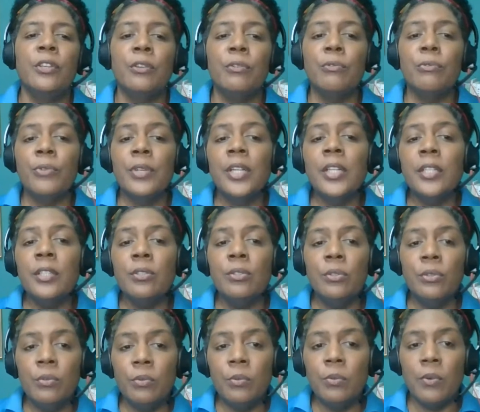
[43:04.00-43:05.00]
you really
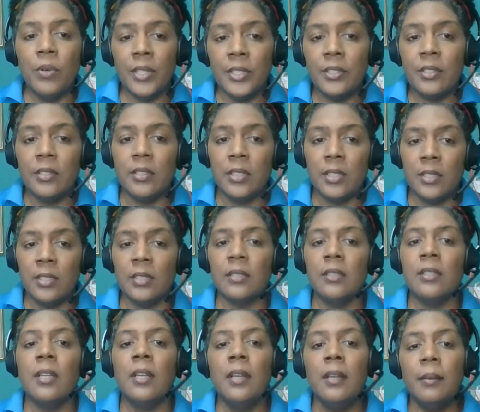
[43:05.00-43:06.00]
do want to
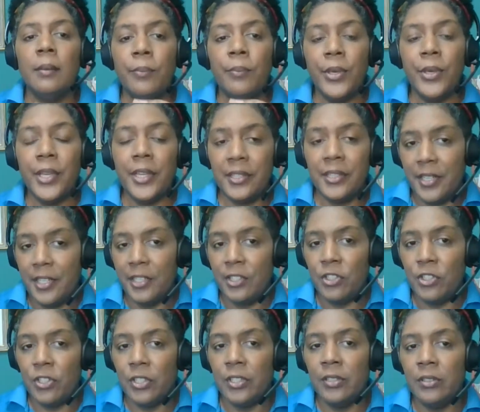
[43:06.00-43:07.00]
pay
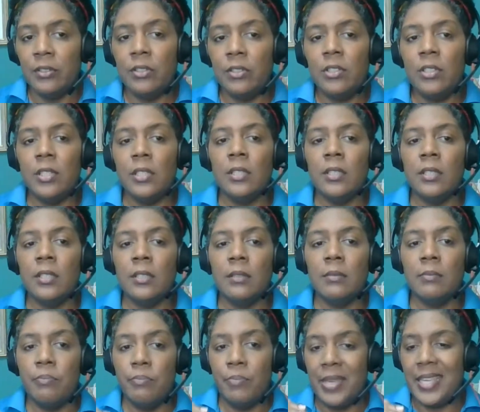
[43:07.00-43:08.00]
attention to
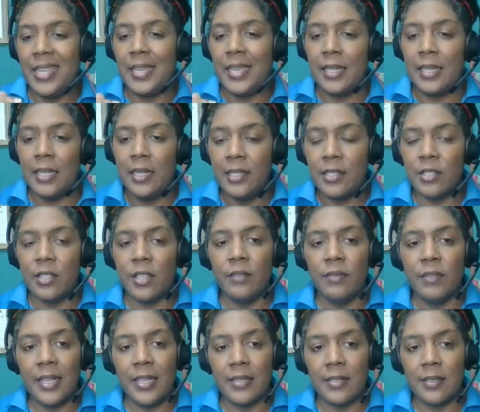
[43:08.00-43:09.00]
making a list of
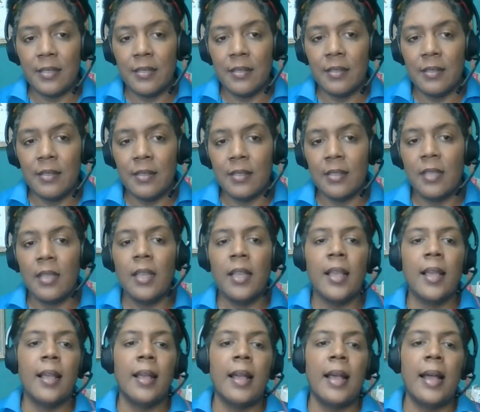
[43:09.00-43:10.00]
lessons
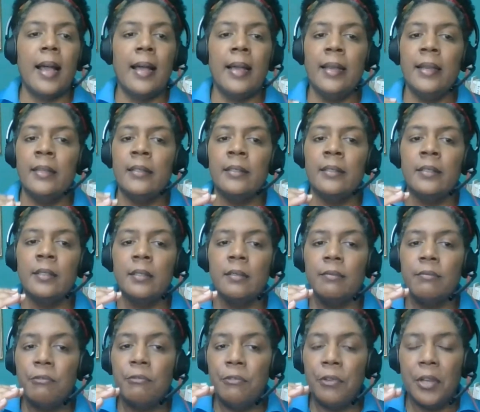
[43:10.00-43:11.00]
and
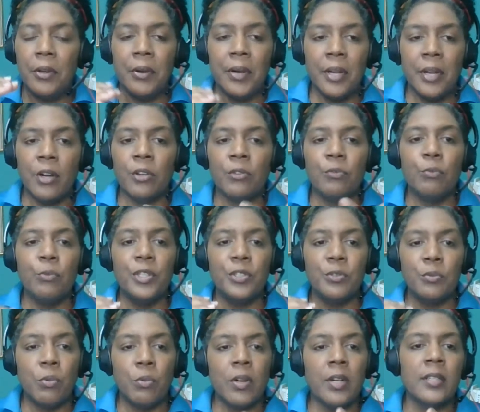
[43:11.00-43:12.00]
figuring out which
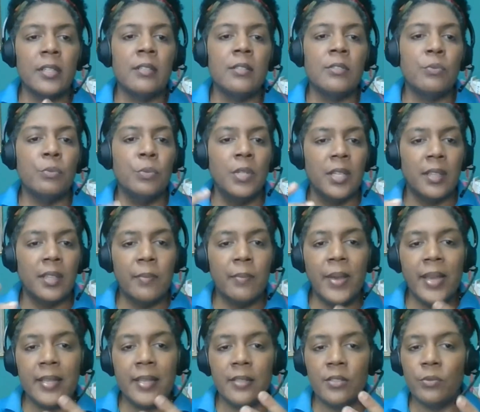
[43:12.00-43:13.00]
ones work the
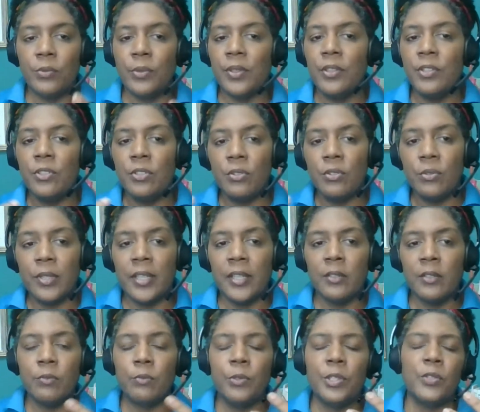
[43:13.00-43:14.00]
best with the
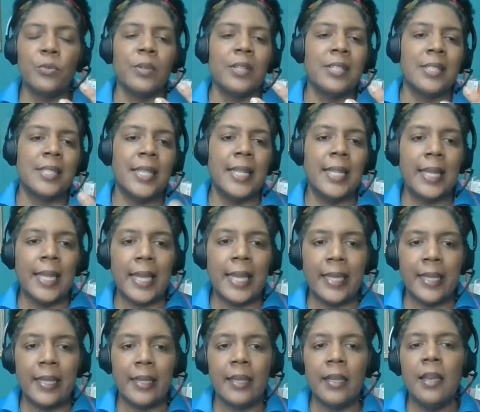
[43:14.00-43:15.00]
student, which ones they
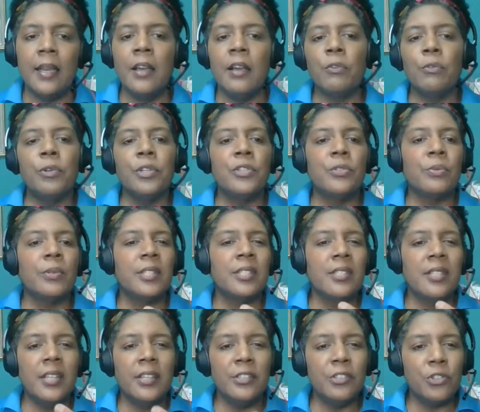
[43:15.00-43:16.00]
like, which ones
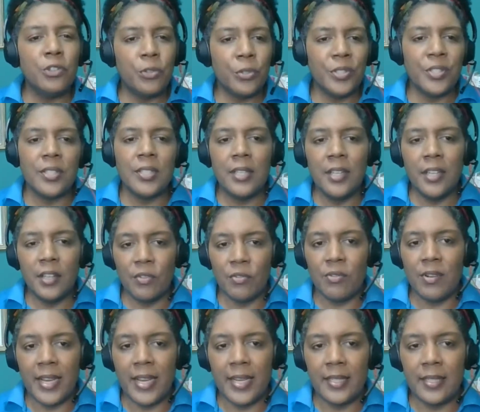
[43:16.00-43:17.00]
they're interested in
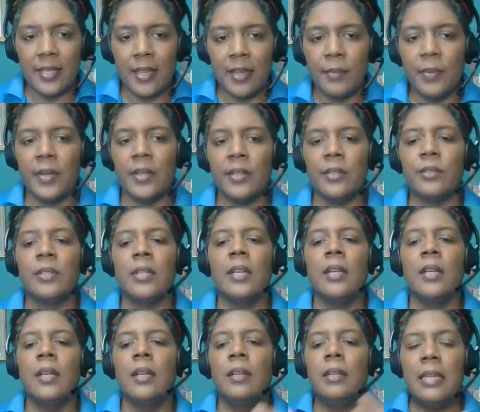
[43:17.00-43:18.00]
writing about,
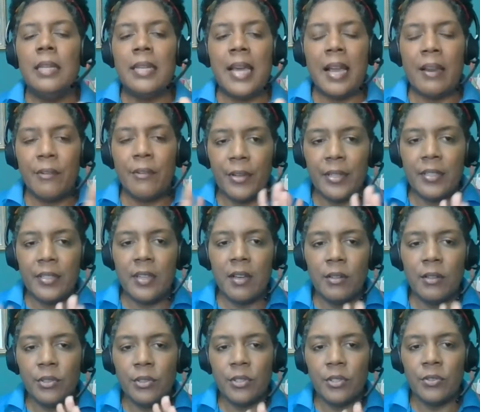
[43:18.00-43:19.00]
narrow it
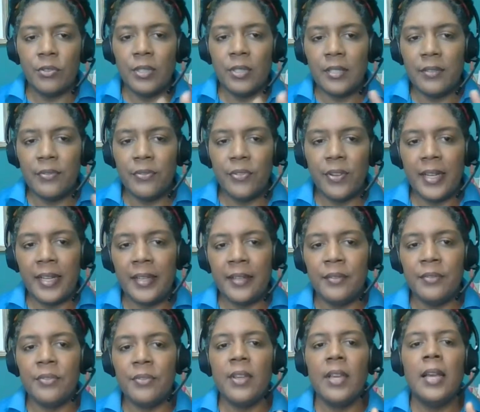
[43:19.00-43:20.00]
down to 3 to
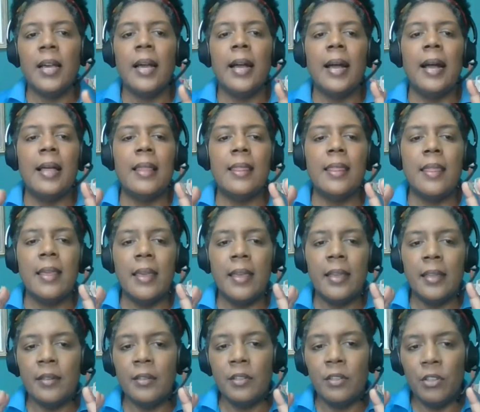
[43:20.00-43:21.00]
5, and
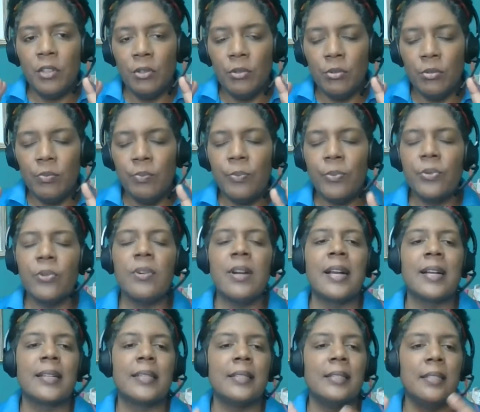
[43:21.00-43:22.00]
then you
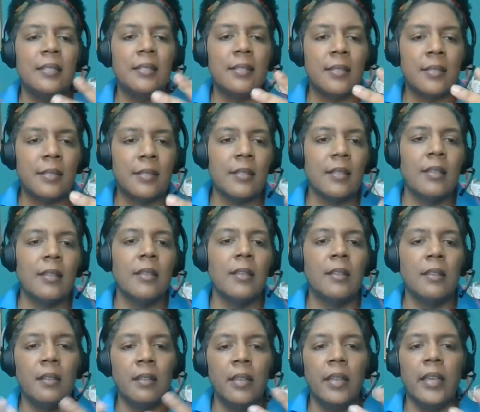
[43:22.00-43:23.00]
practice
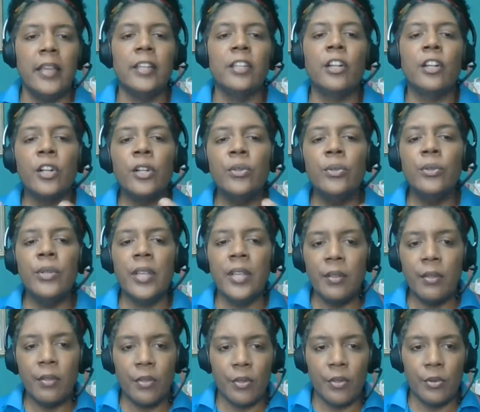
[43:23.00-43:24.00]

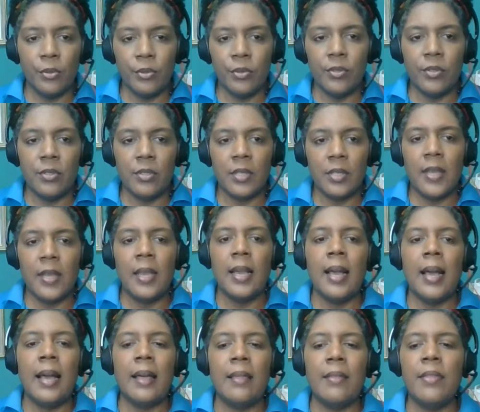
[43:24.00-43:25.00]
including those.
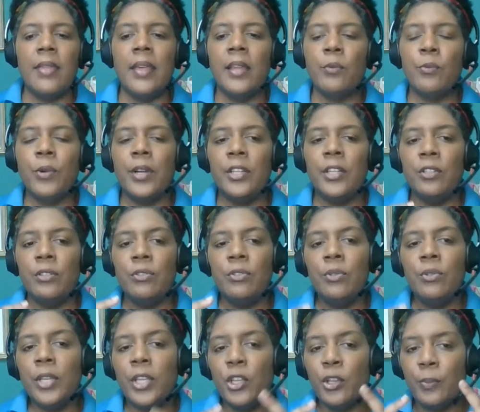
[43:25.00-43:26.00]
And then when you're
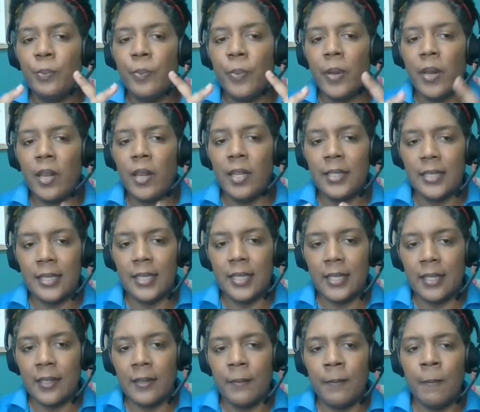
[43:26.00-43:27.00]
doing your
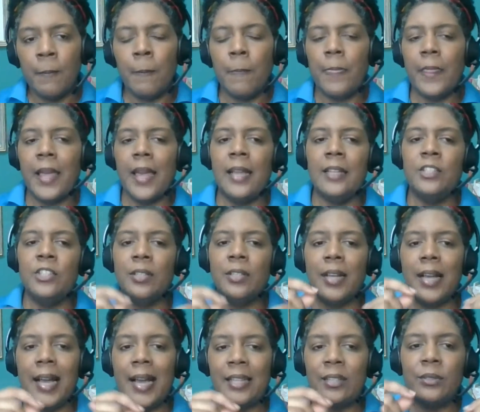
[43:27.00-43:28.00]
plotting and you're
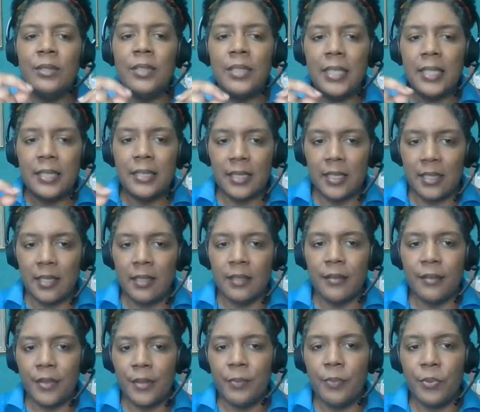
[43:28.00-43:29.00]
annotating
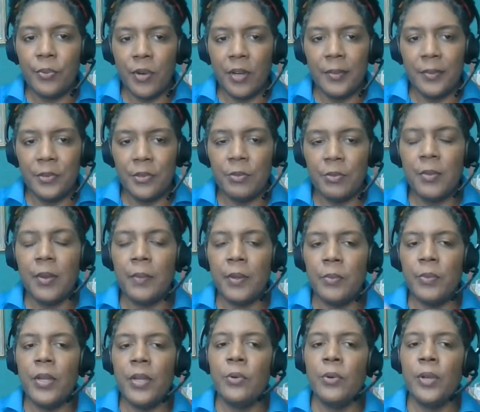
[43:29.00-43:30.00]
the prompts, remember
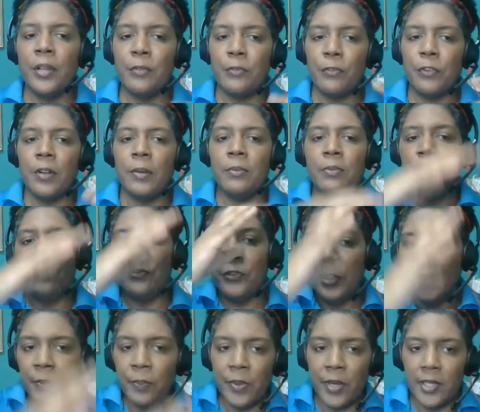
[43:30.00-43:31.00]
we're going from
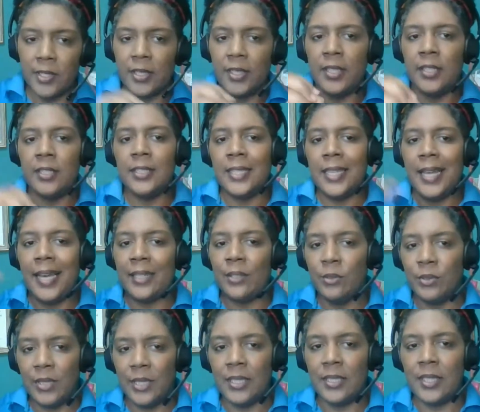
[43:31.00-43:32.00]
full plotting to
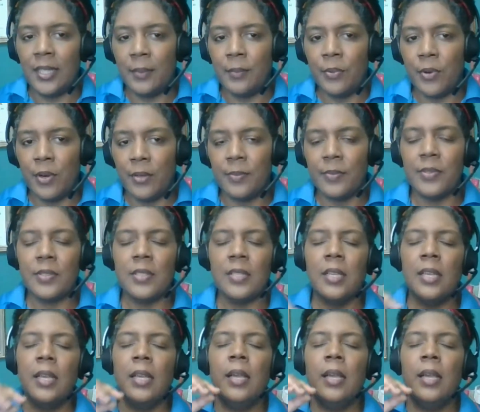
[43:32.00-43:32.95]
annotating prompts.